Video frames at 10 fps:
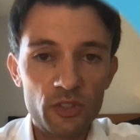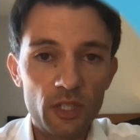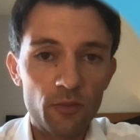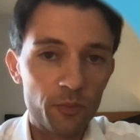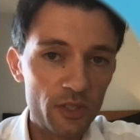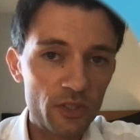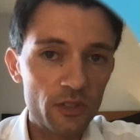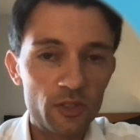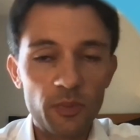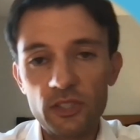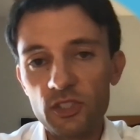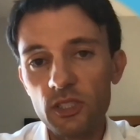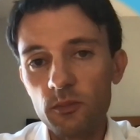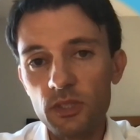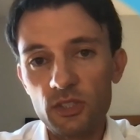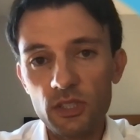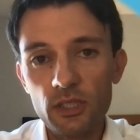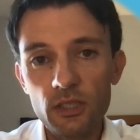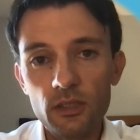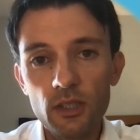state for business by
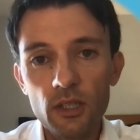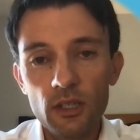CNBC